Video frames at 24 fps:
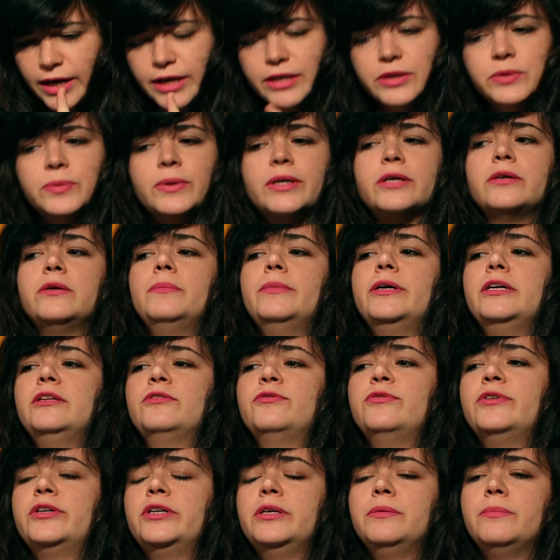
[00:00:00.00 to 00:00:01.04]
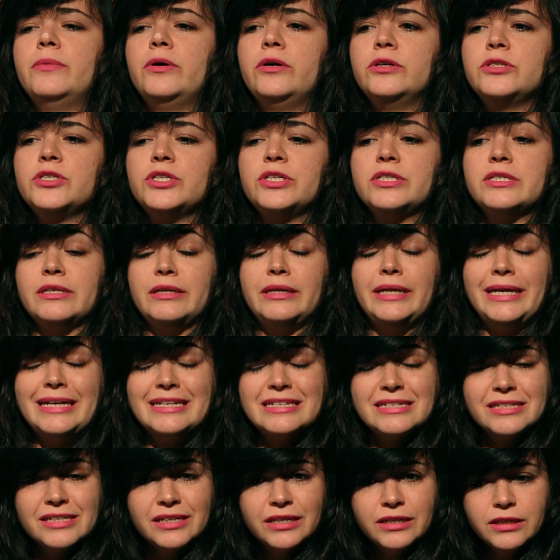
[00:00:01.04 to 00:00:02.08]
I recommend very much is an
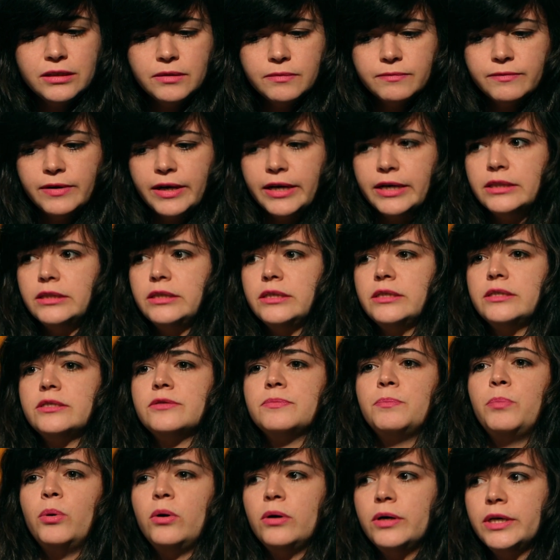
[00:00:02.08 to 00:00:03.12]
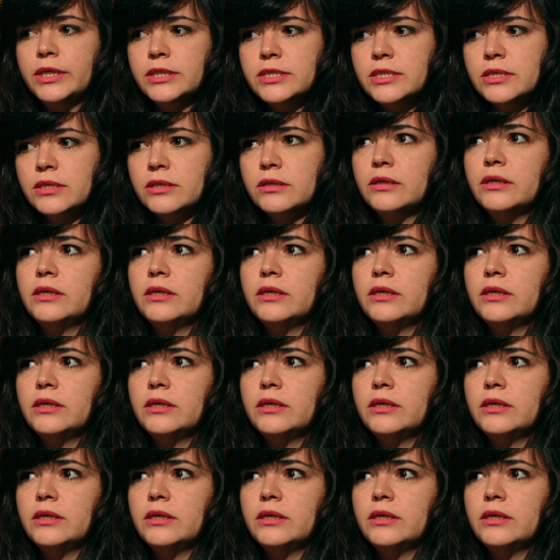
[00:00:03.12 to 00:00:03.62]
essay by this poet,